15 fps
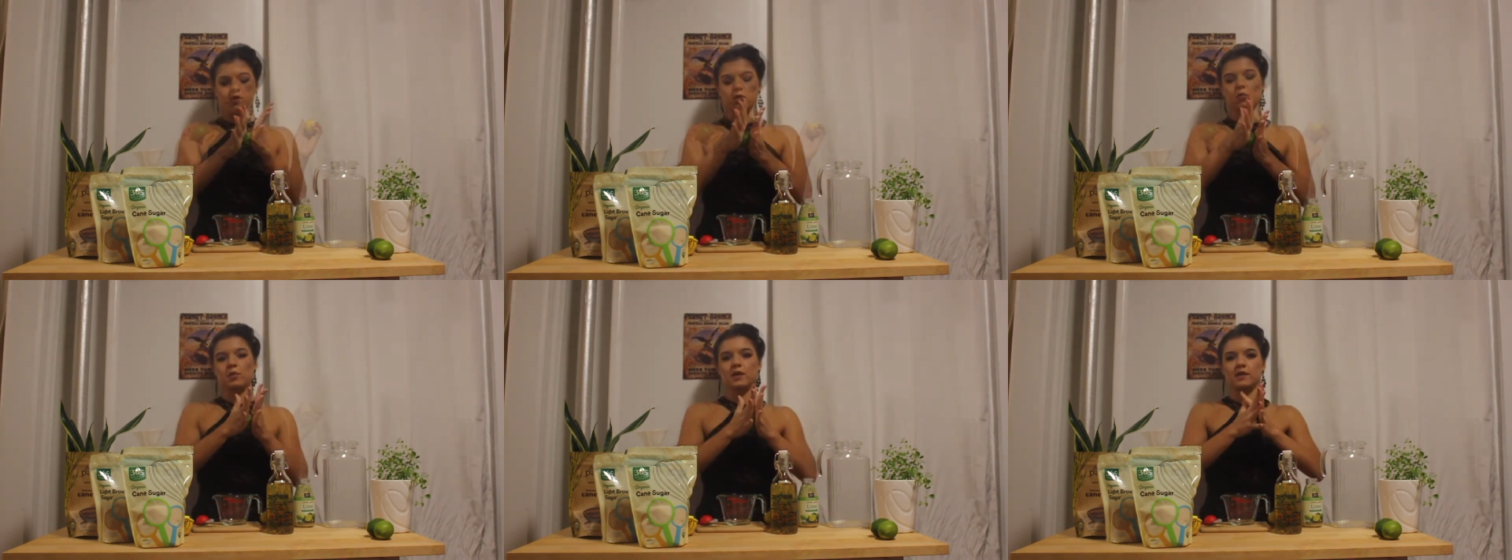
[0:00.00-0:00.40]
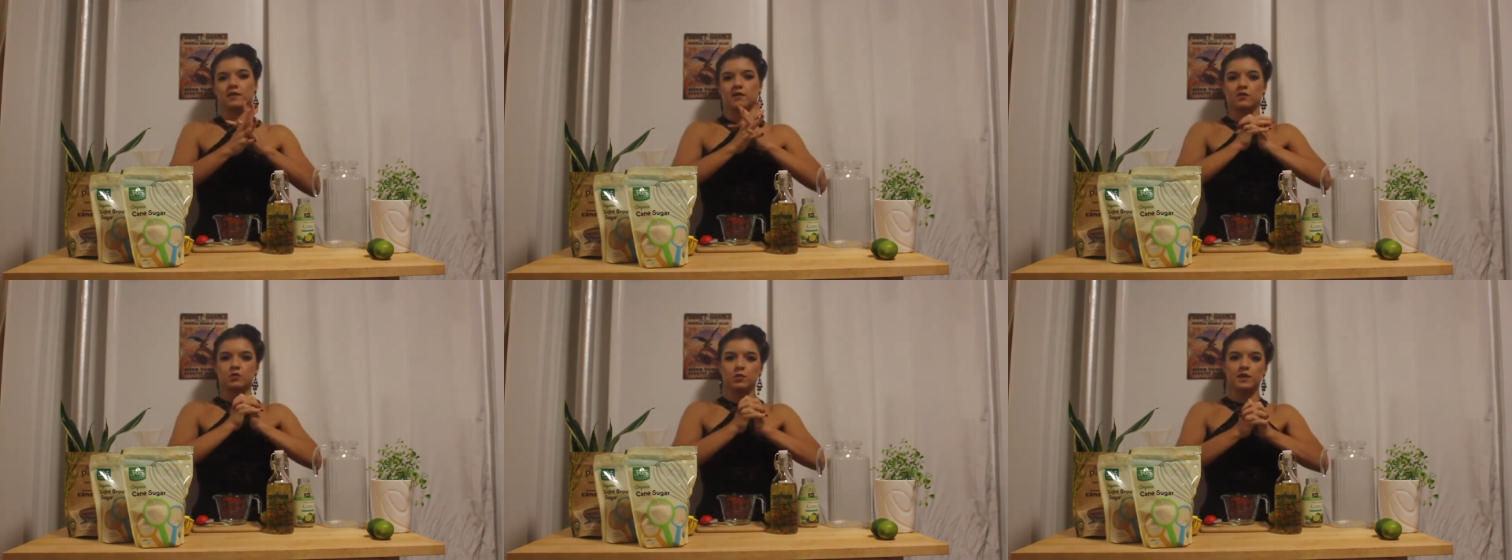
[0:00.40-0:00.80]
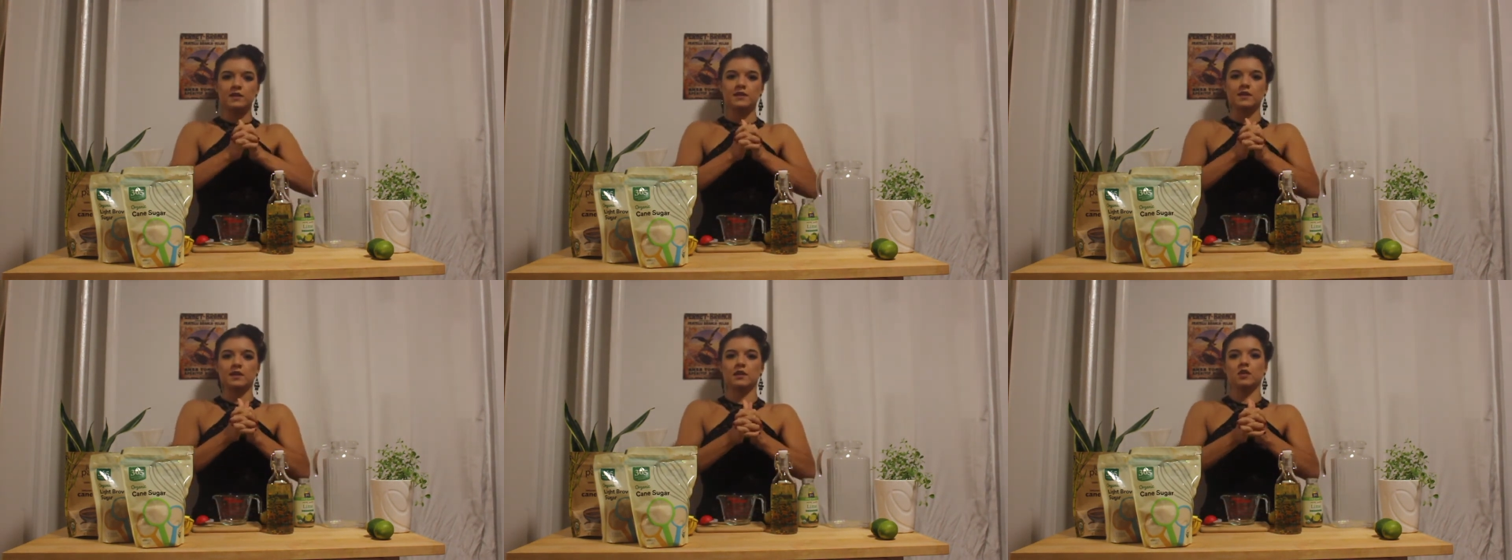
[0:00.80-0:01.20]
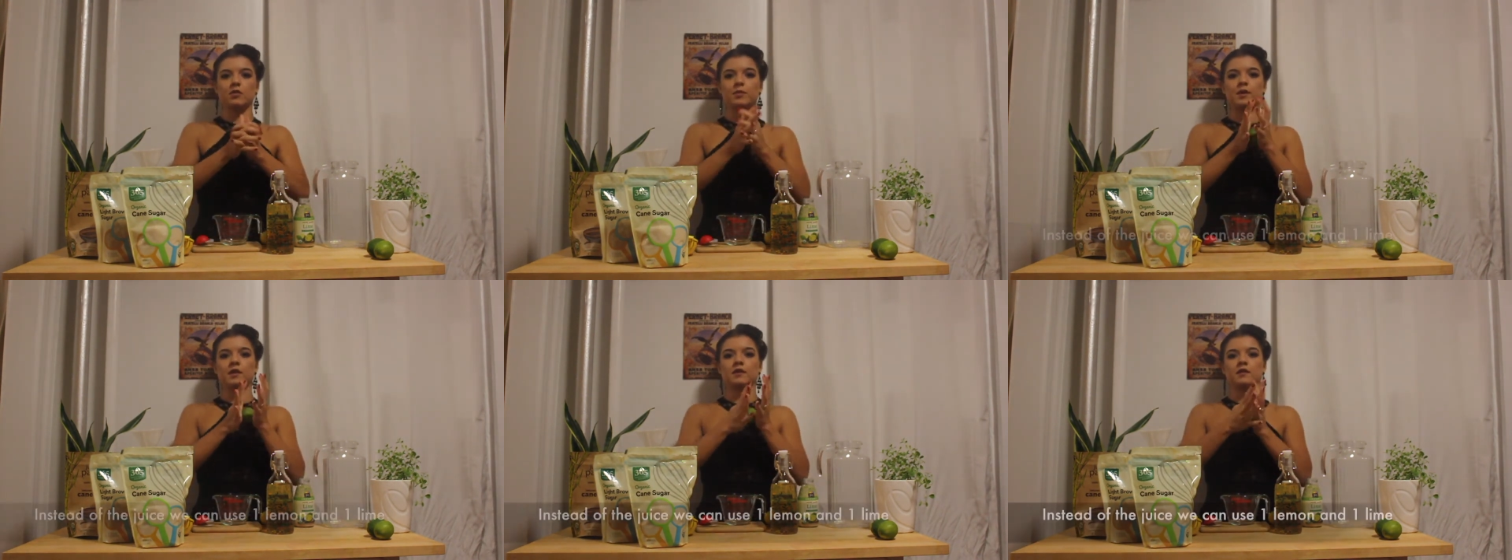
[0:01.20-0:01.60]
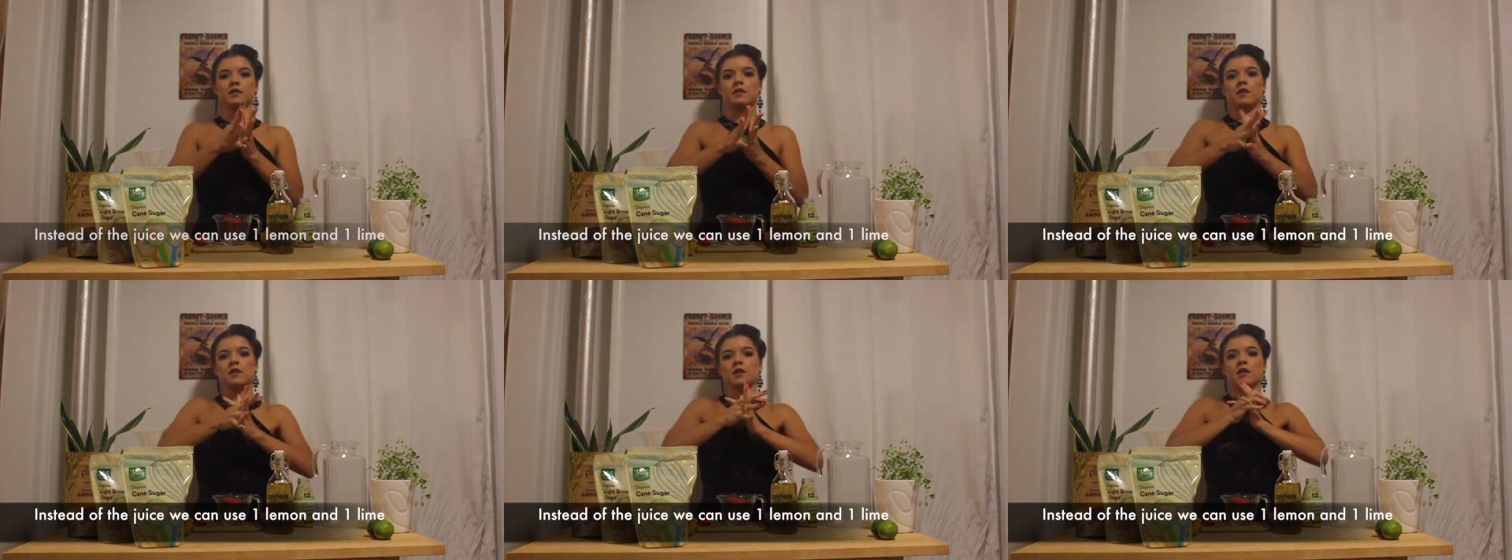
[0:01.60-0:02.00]
We squeeze it a little bit
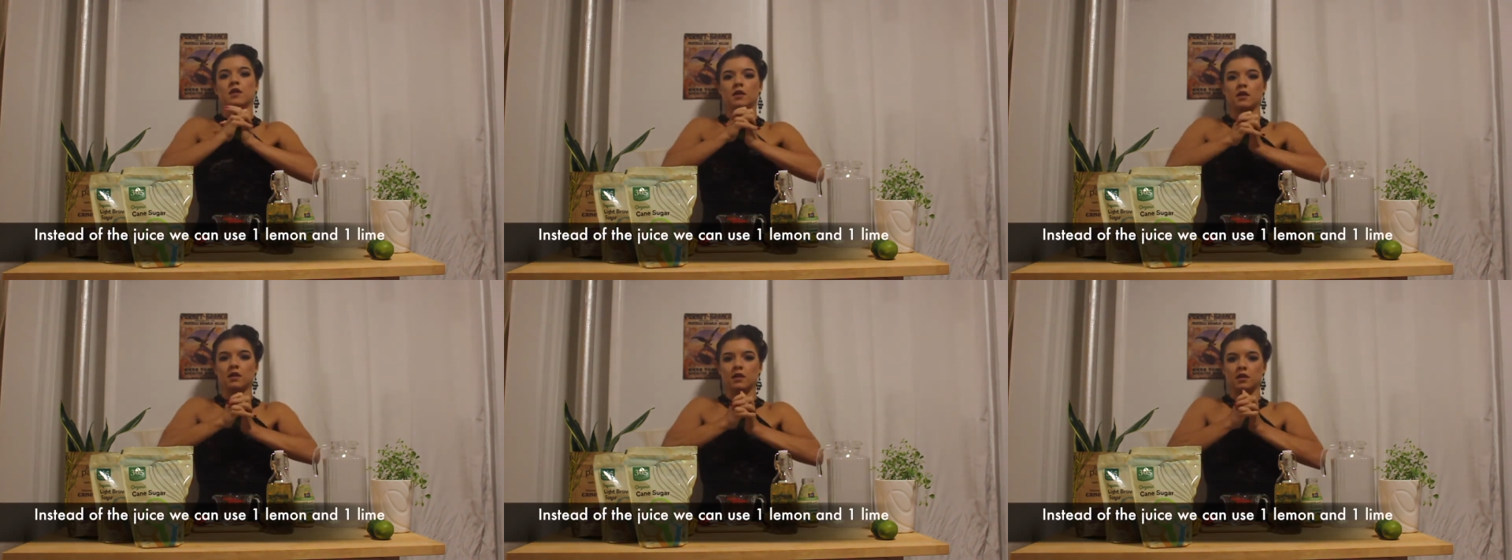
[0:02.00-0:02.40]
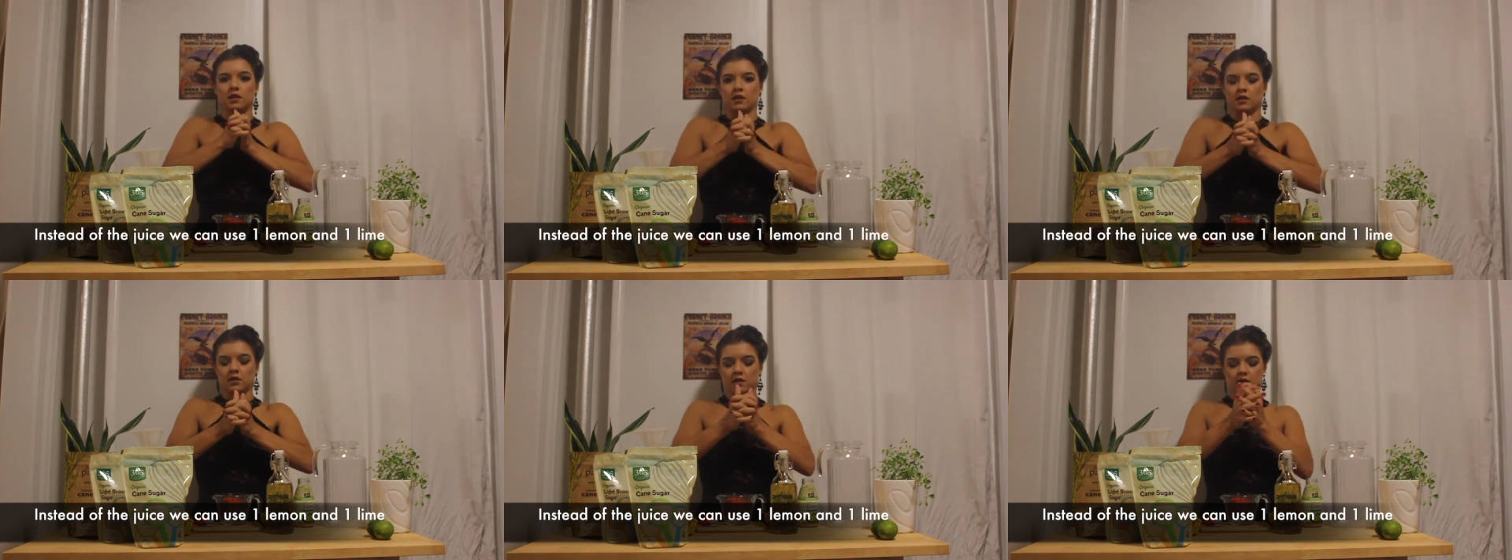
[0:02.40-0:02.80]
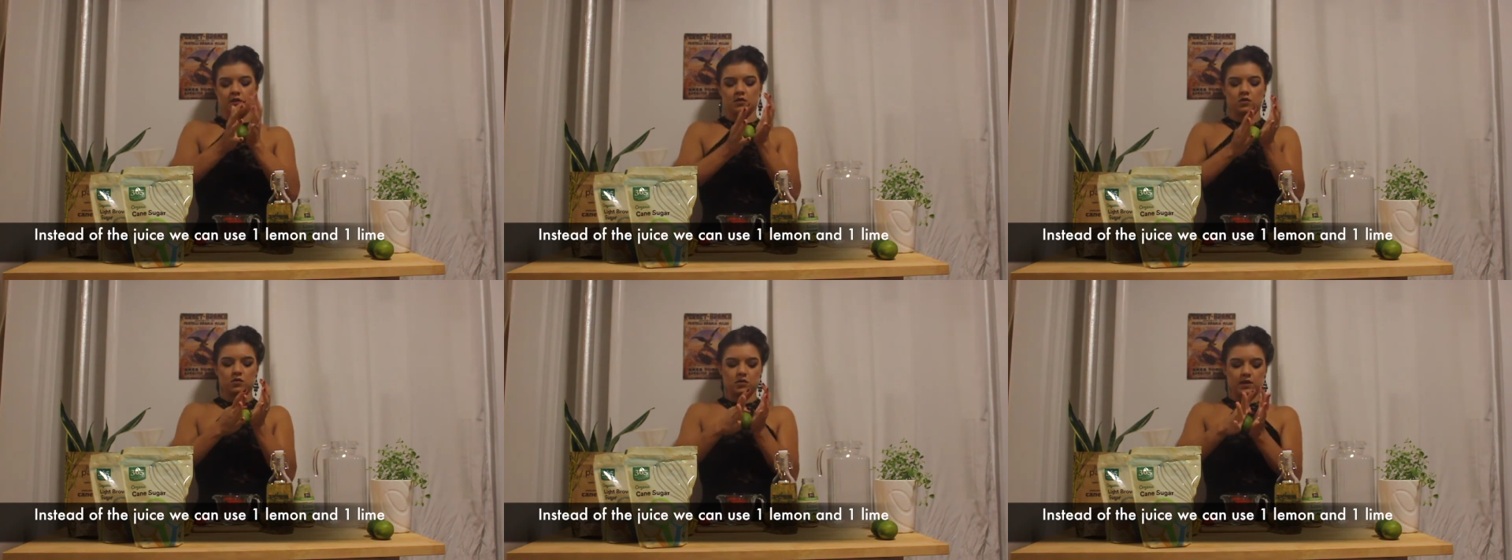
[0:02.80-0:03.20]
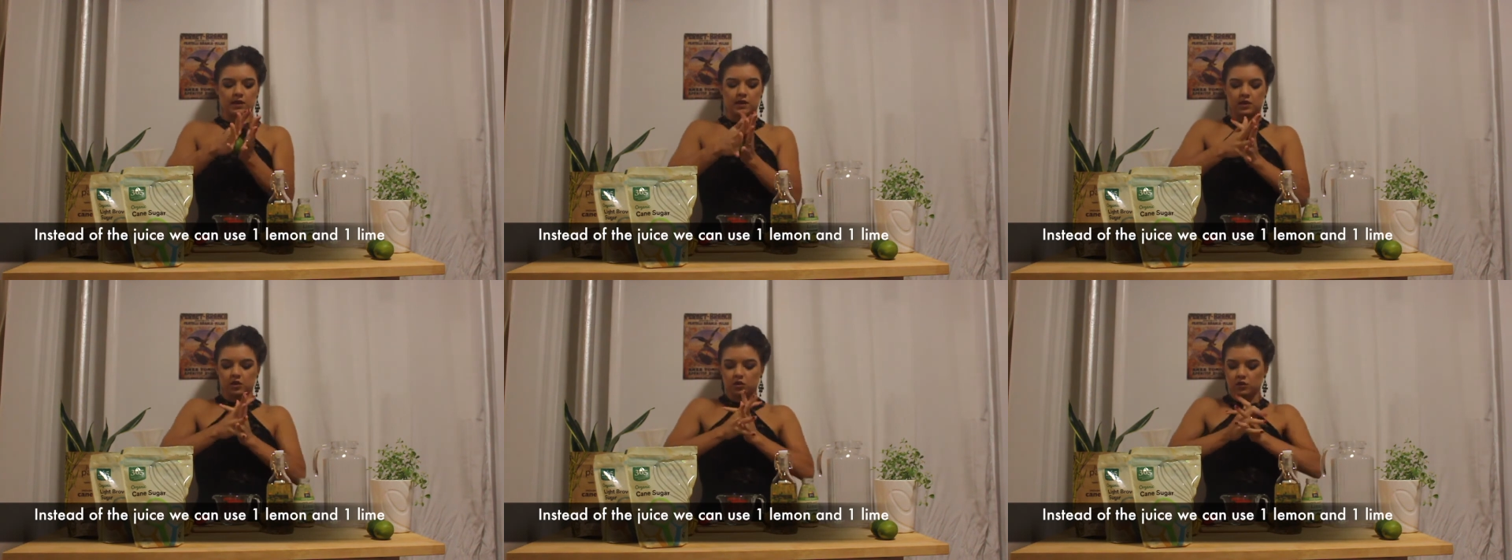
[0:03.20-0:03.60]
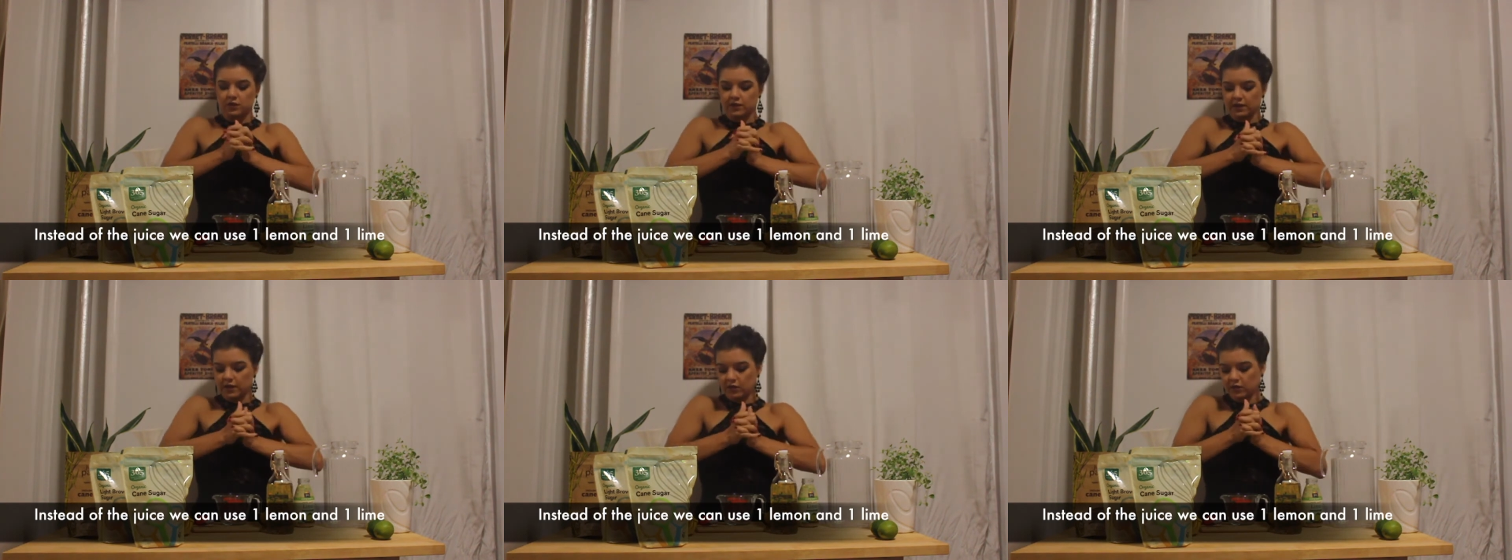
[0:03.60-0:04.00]
to get the
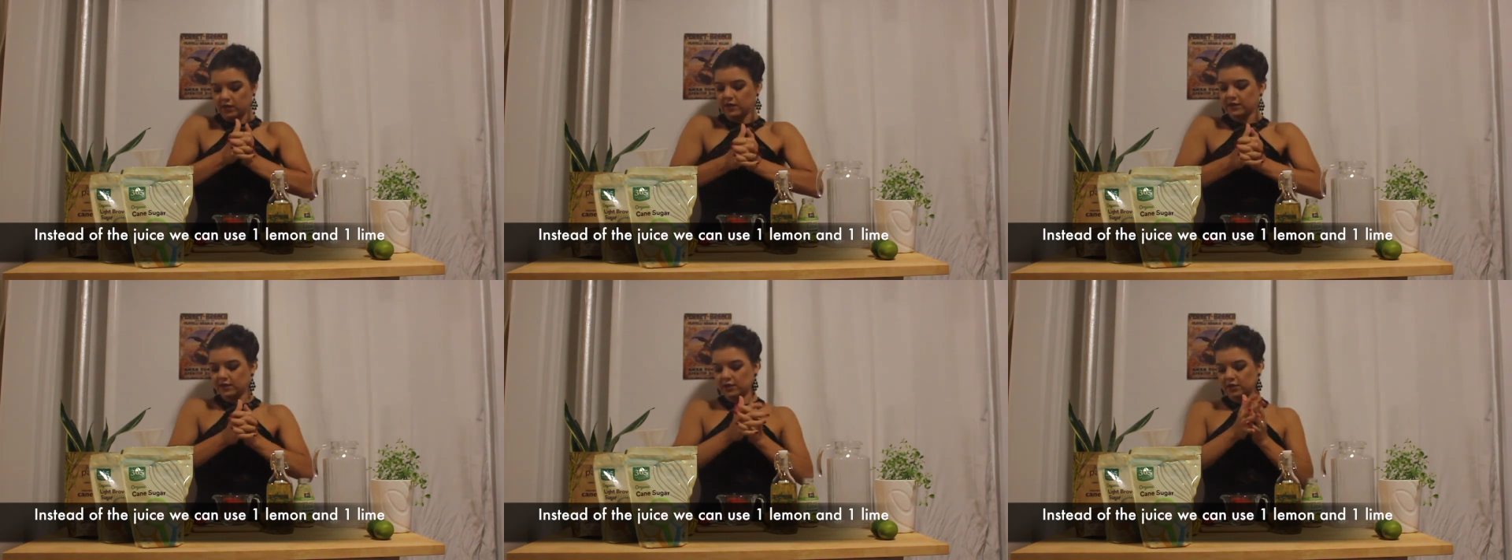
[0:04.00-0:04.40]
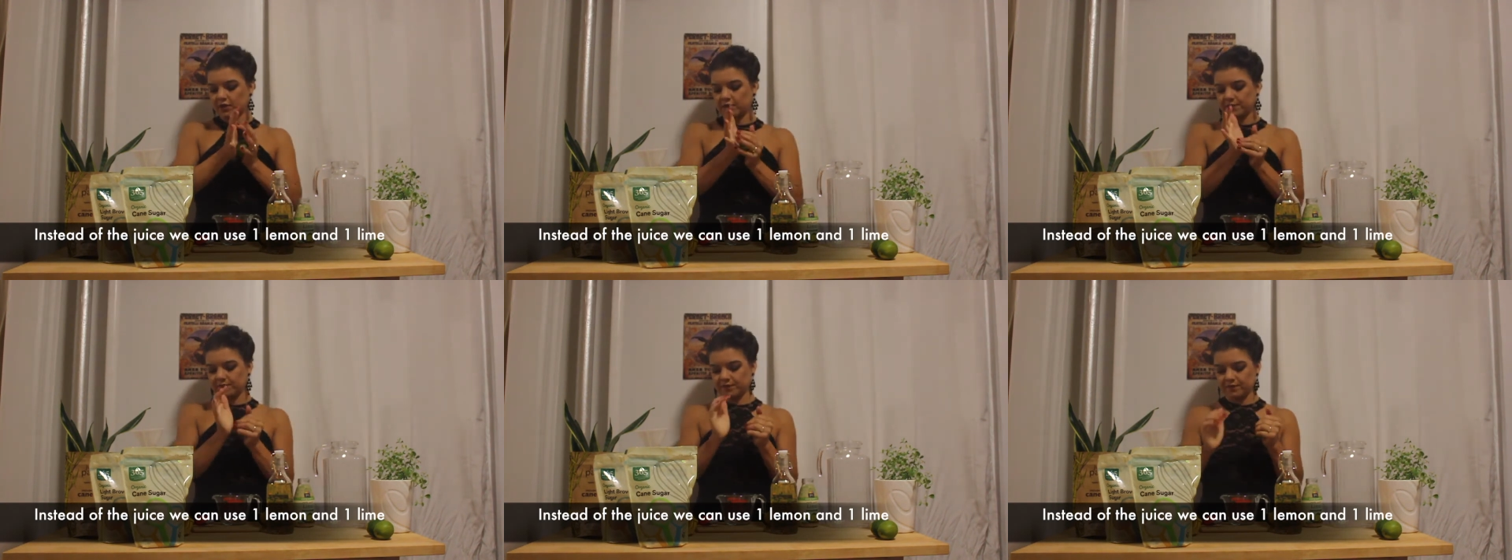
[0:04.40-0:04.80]
juices out easier.